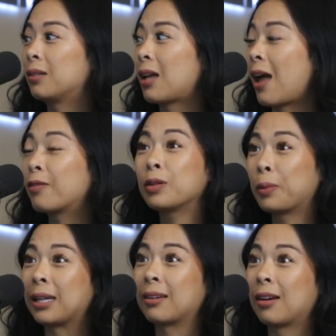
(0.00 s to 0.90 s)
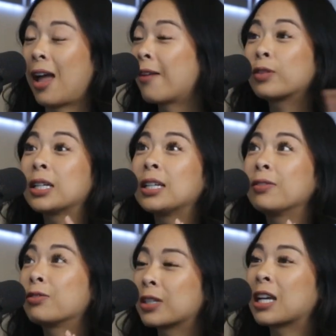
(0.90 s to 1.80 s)
Every week, every
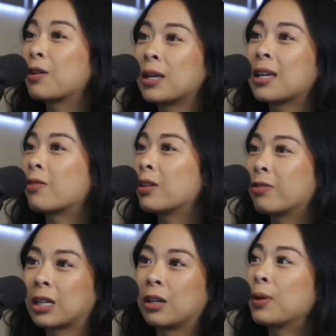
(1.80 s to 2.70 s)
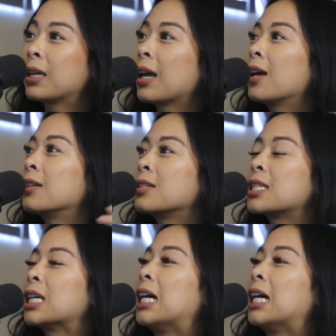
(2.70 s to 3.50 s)
freaking week, every freaking weekend.